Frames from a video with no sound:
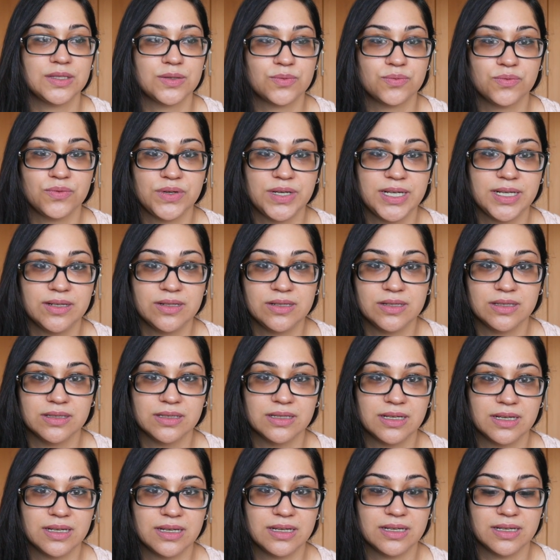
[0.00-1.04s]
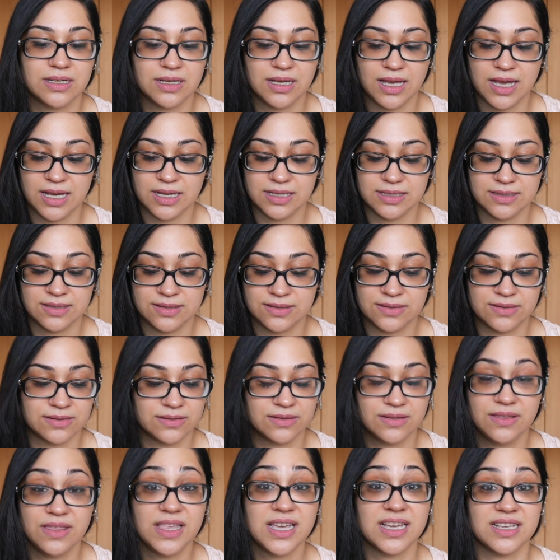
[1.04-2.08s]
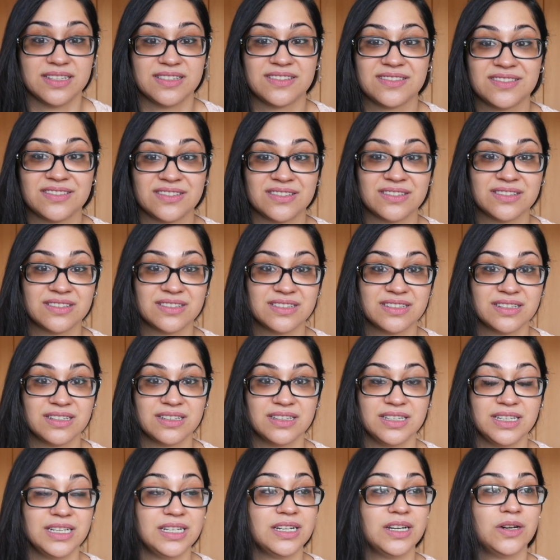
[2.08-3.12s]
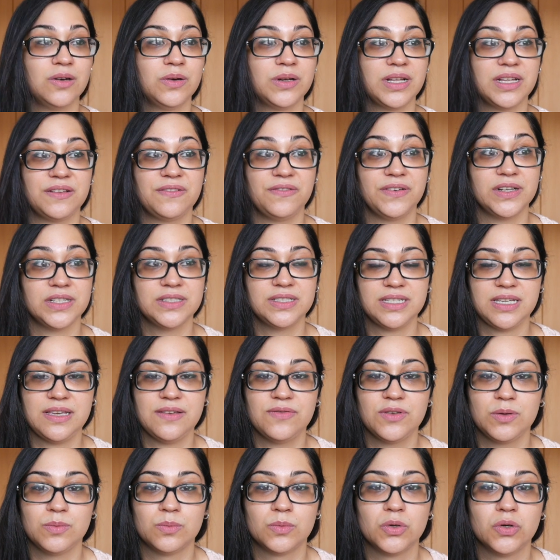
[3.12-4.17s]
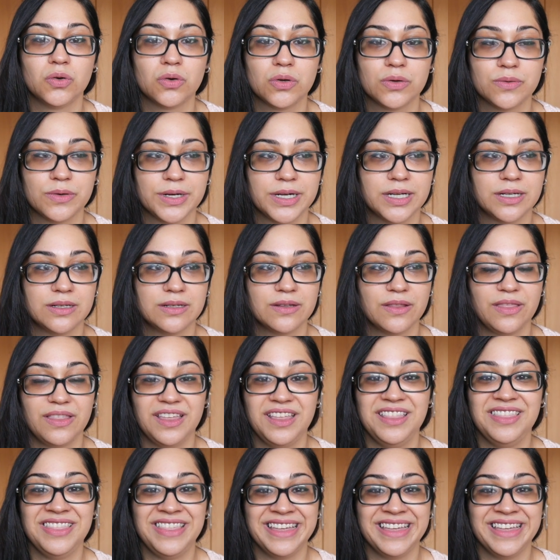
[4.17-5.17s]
as real as this. You know, it felt even more real